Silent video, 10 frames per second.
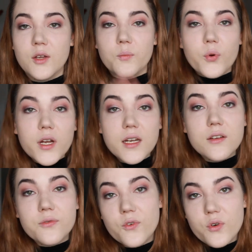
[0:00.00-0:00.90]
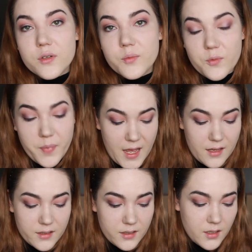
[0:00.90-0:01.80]
pretty affordable
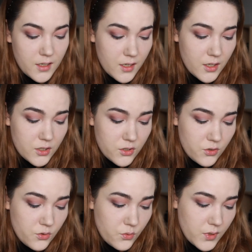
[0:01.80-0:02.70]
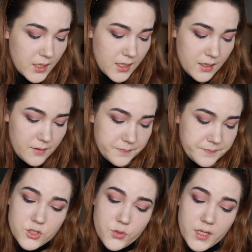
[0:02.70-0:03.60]
palette. You
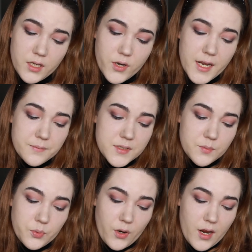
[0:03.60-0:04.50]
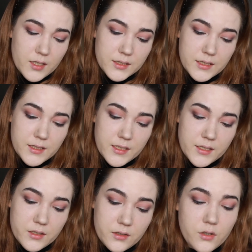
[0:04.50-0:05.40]
get 20 grams of product in
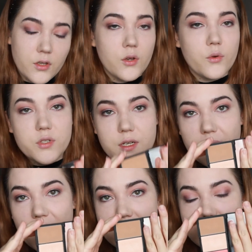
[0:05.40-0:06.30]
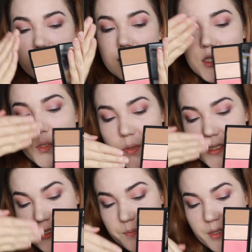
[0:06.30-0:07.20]
here, which I'm guessing is sort of
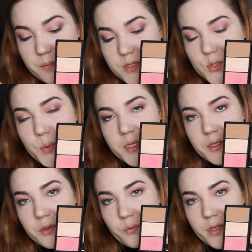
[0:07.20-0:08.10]
split between the 3